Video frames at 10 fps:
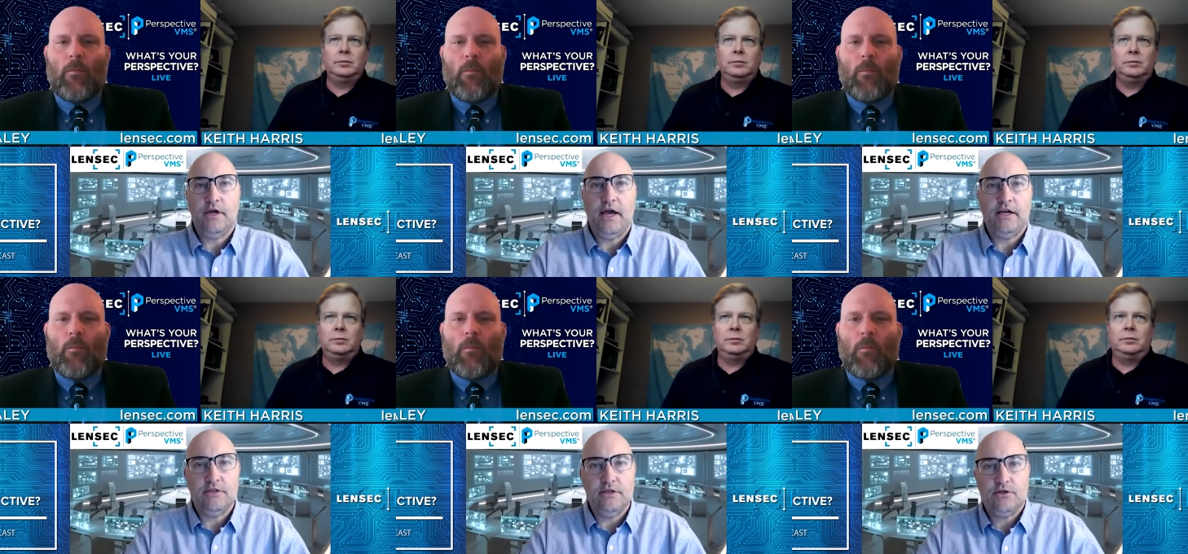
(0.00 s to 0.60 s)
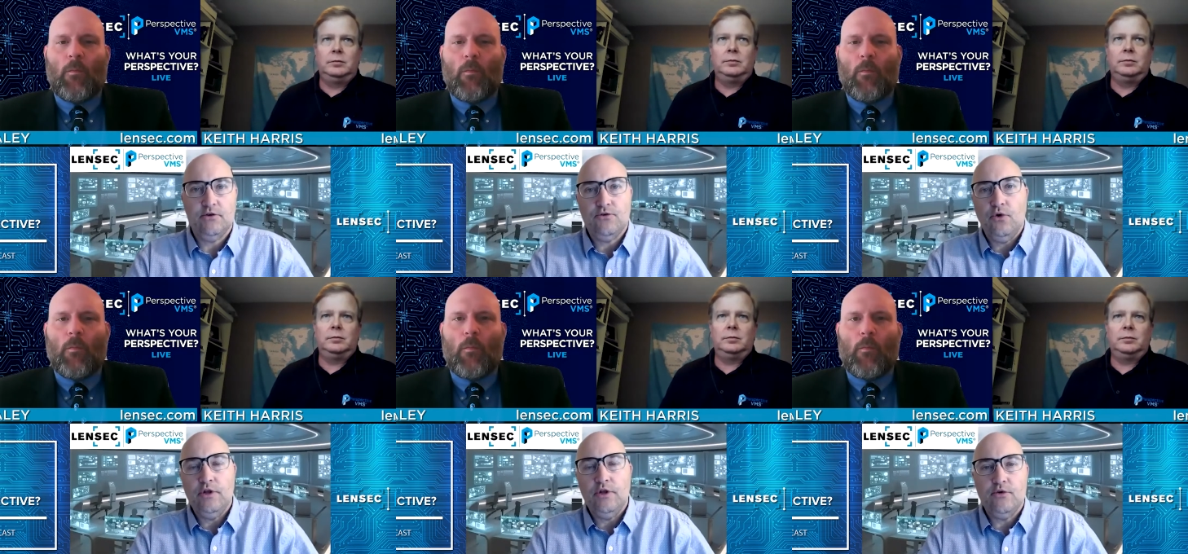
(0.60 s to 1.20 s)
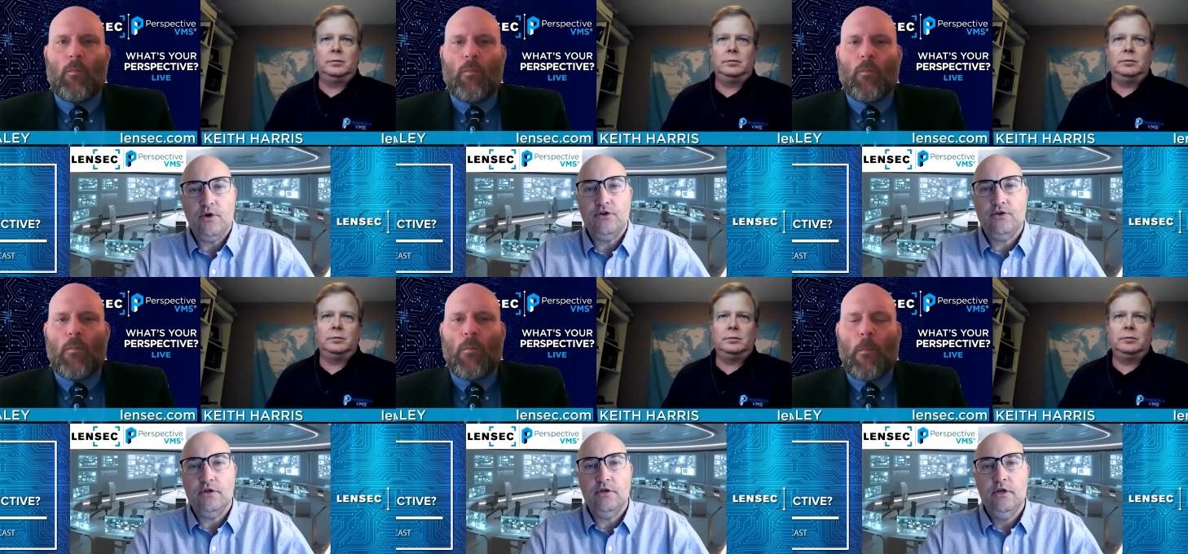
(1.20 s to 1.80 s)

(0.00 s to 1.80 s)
Speaker 1: access control integration,